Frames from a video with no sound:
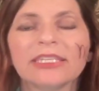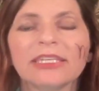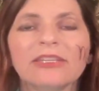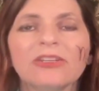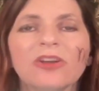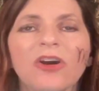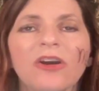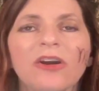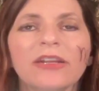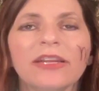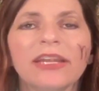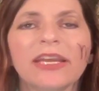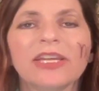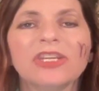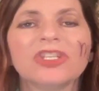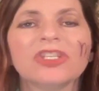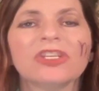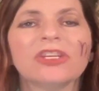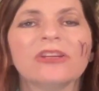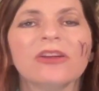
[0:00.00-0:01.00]

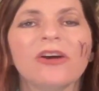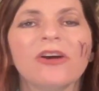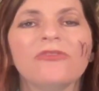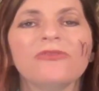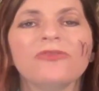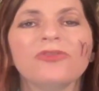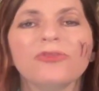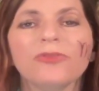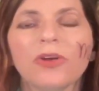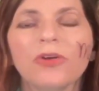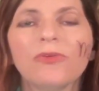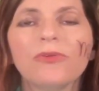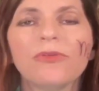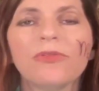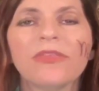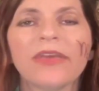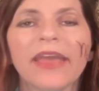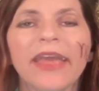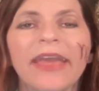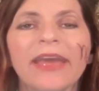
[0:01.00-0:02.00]
incarnation of
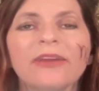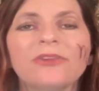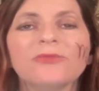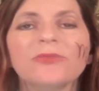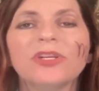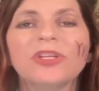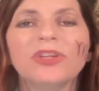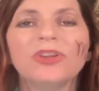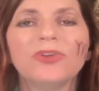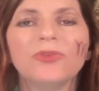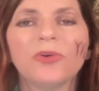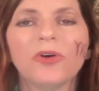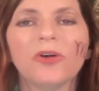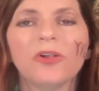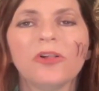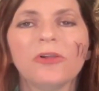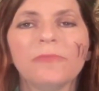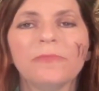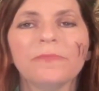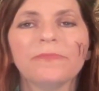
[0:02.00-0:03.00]
growth and
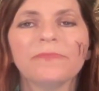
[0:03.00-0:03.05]
renewal.